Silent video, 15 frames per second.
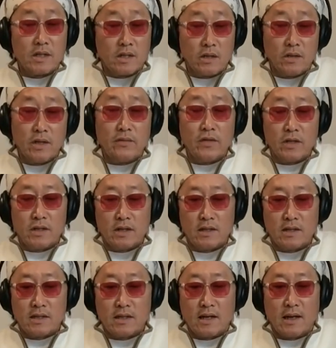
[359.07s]
Still, even to
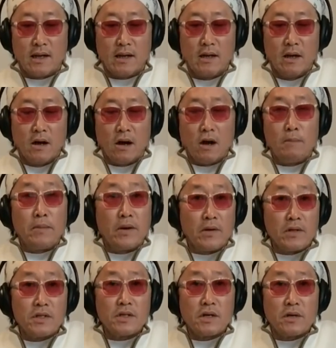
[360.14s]
this day, our
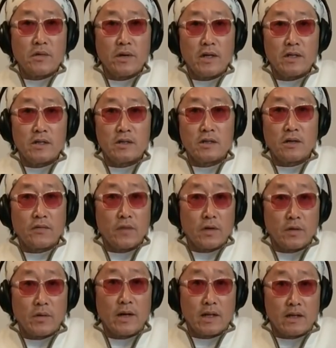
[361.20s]
parents' generation
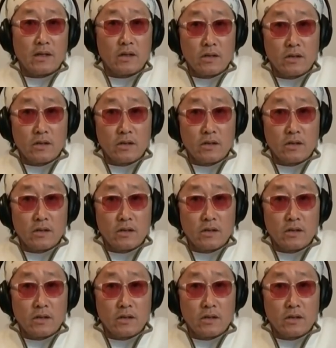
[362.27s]
suffered a great